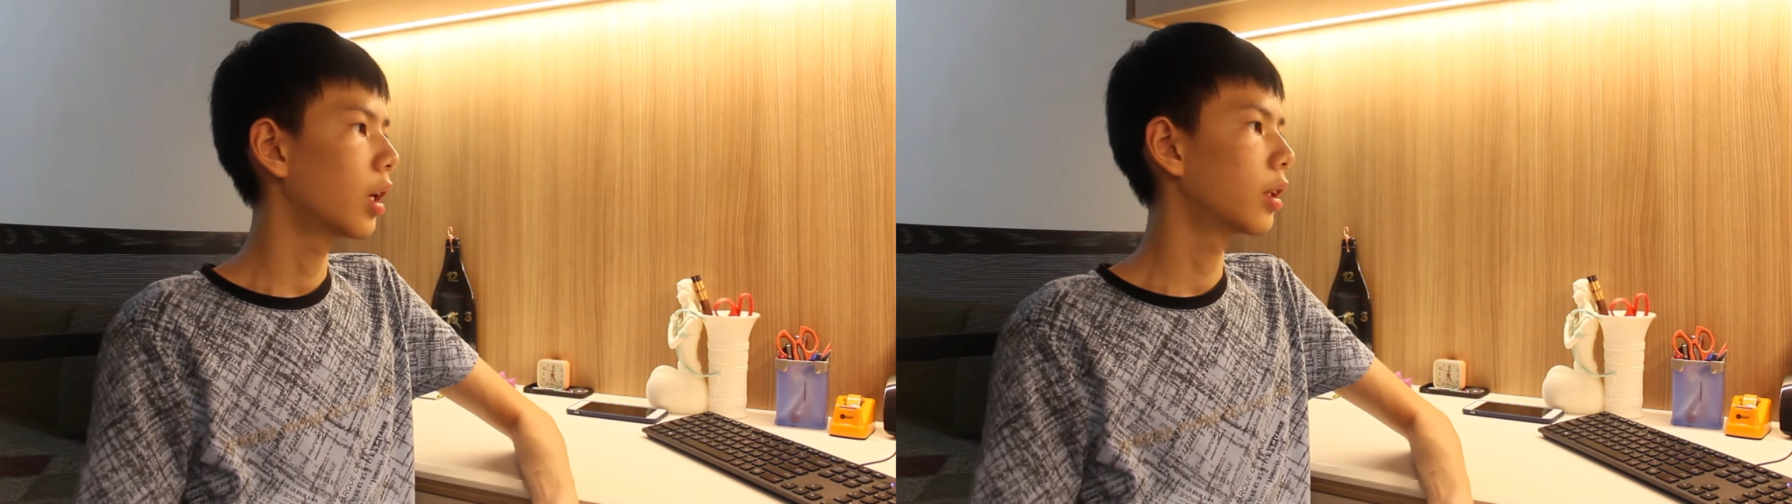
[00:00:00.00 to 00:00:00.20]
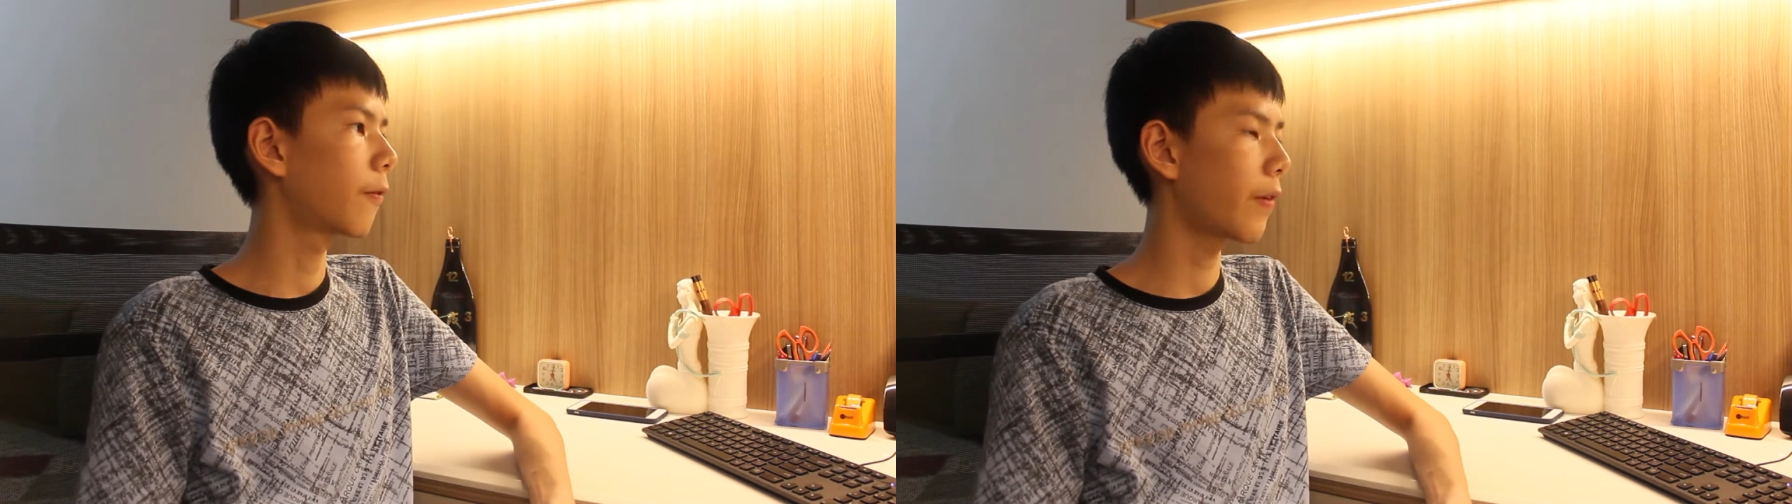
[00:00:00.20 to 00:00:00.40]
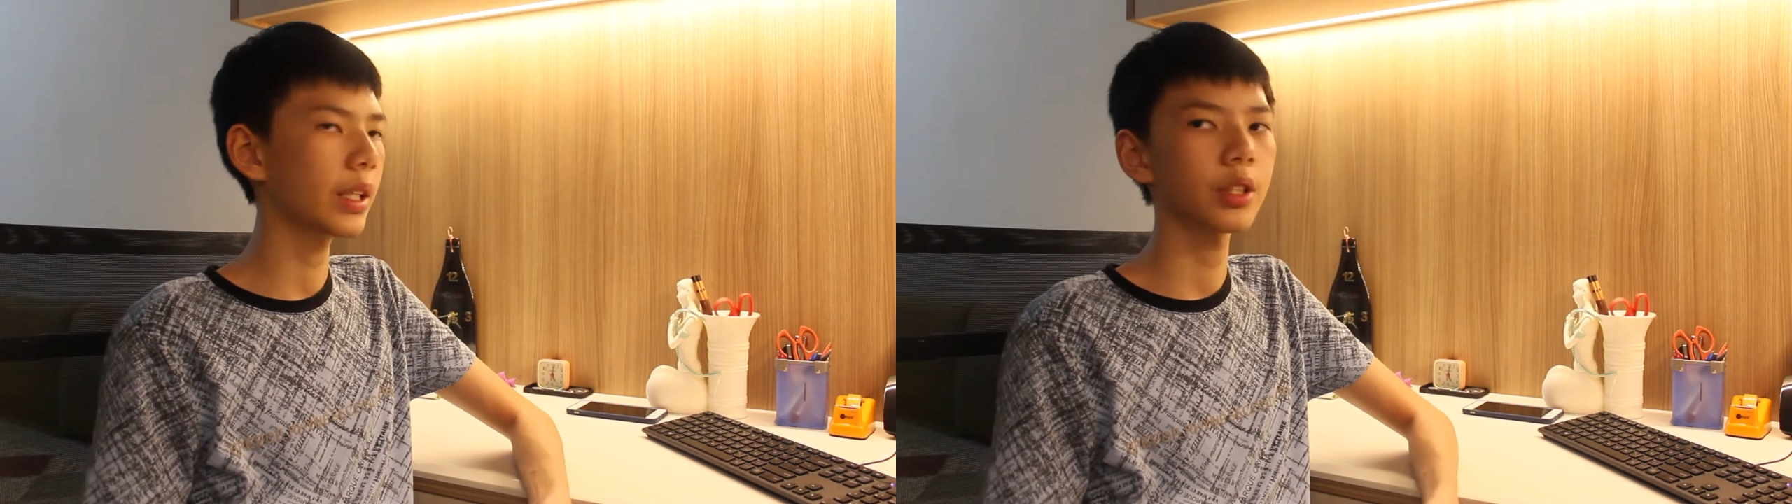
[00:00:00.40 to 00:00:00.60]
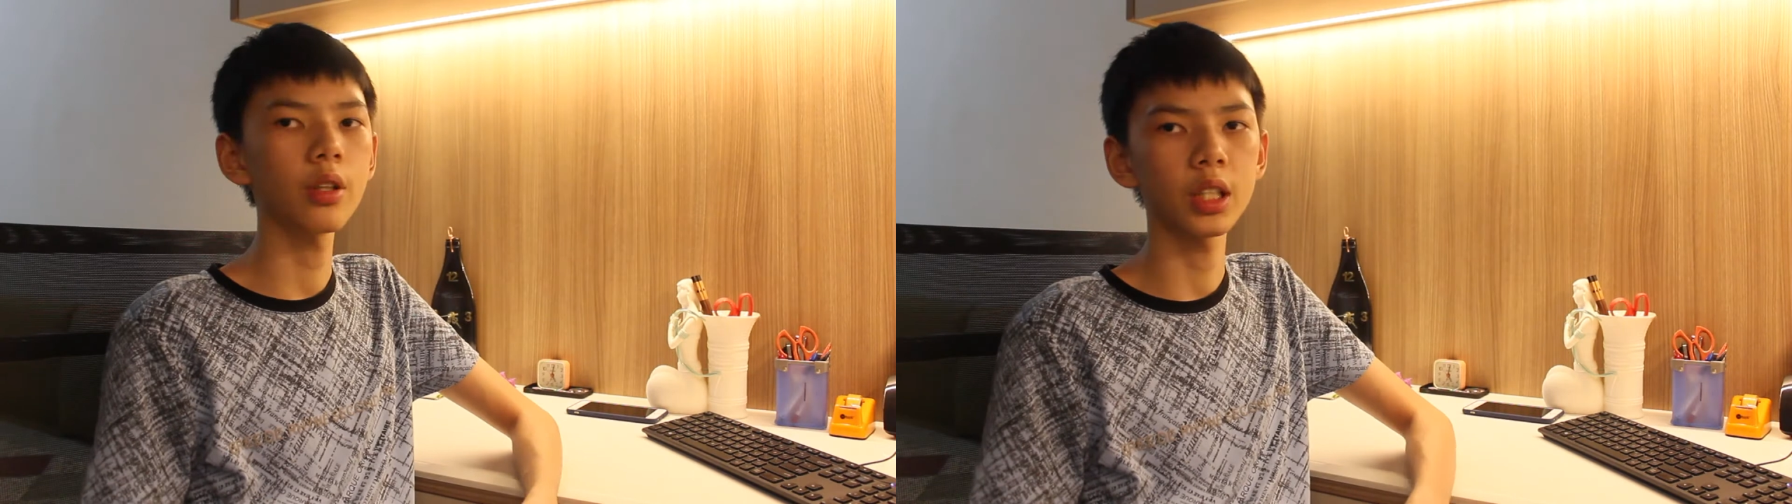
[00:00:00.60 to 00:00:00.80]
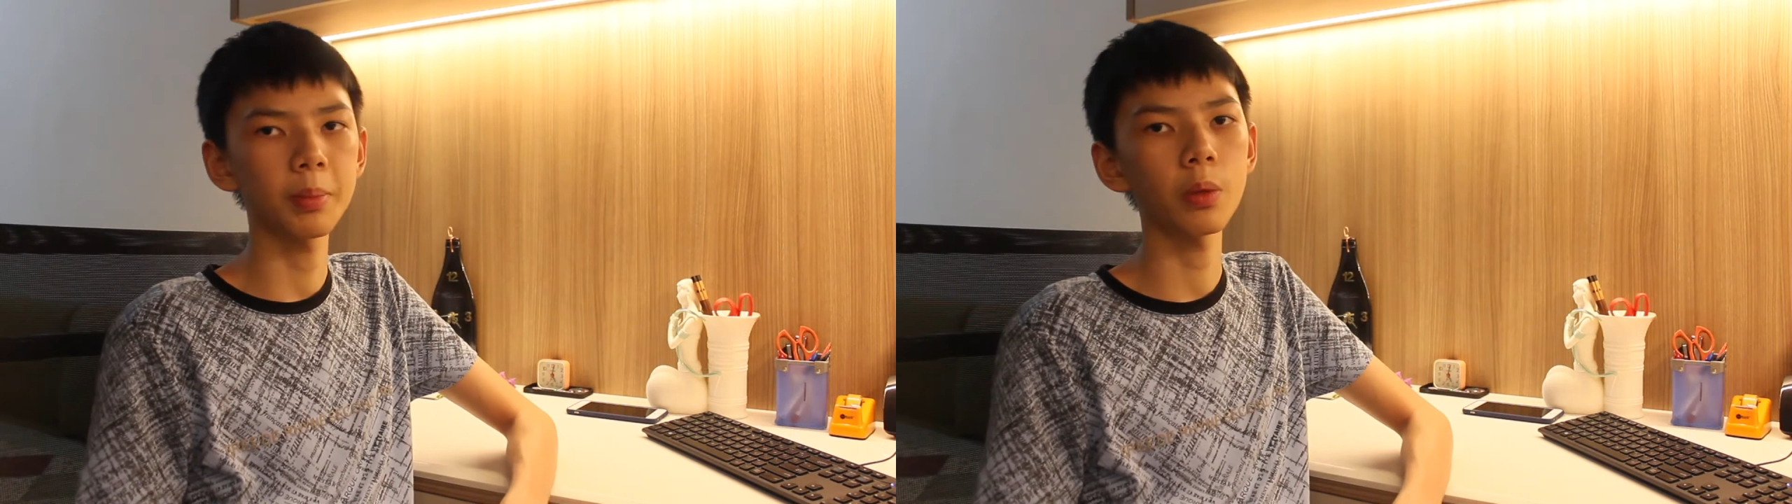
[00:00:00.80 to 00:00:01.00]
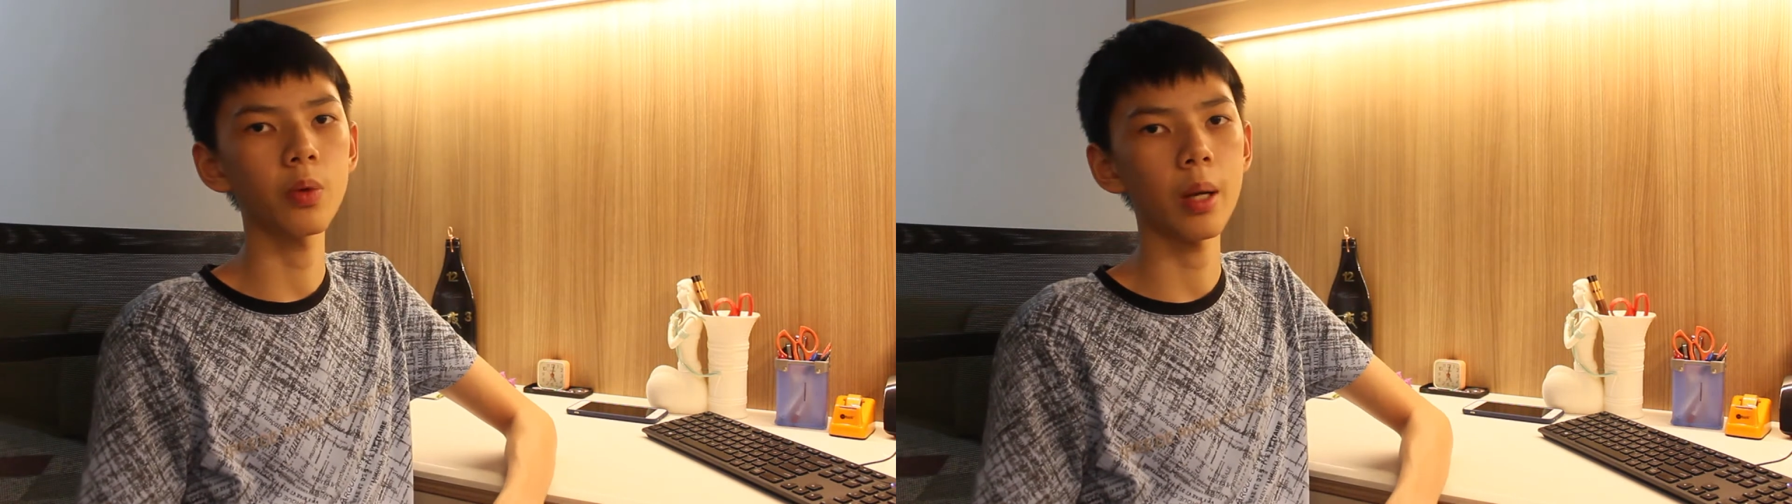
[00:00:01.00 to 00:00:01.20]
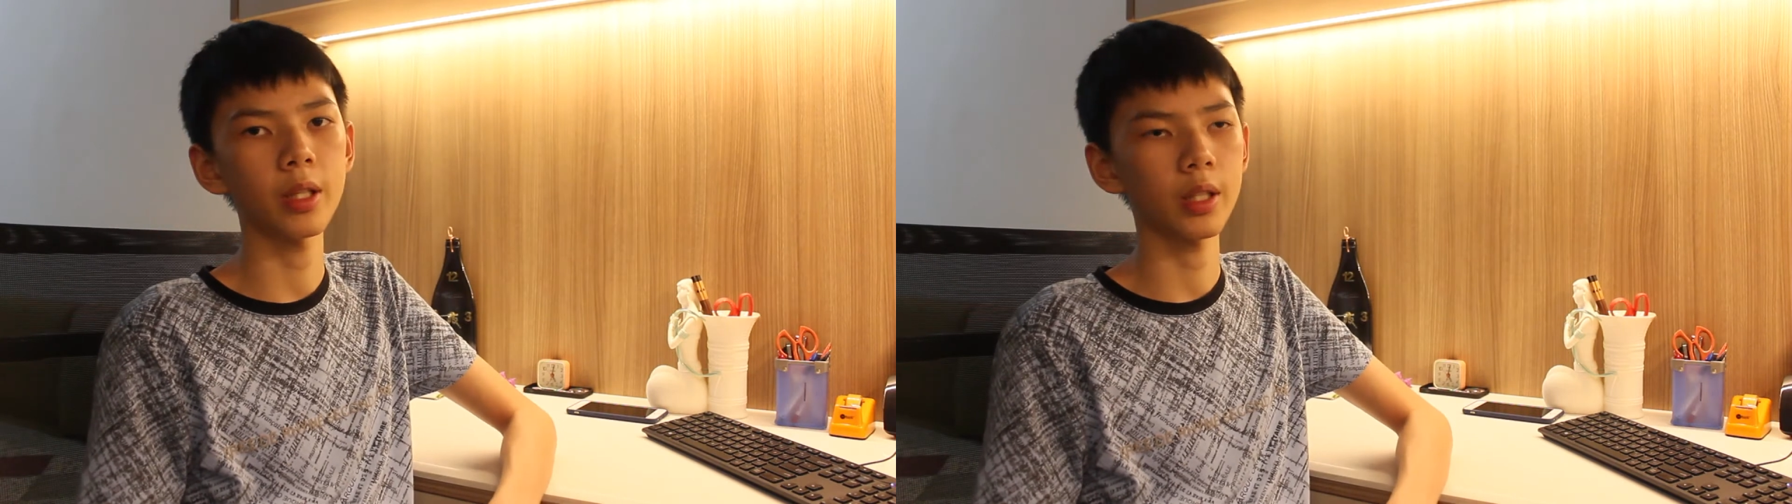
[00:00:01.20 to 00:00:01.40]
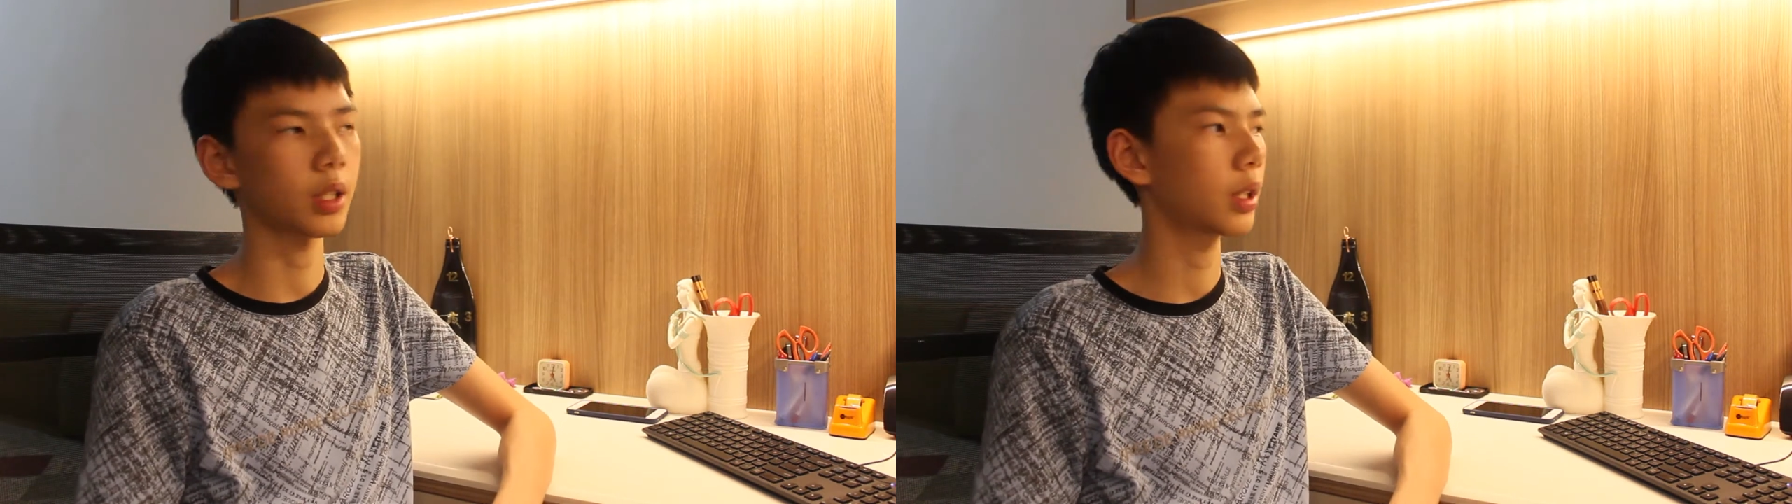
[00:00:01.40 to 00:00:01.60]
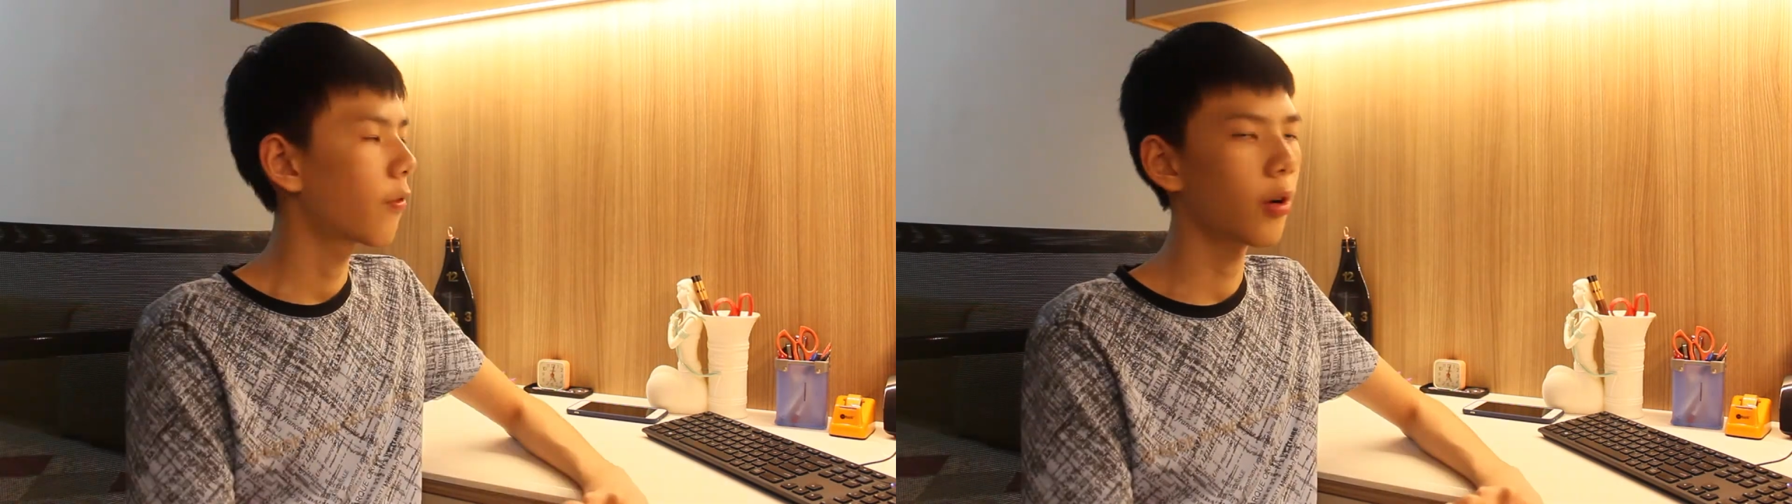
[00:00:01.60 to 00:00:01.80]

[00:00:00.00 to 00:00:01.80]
the faster the speed ramp is.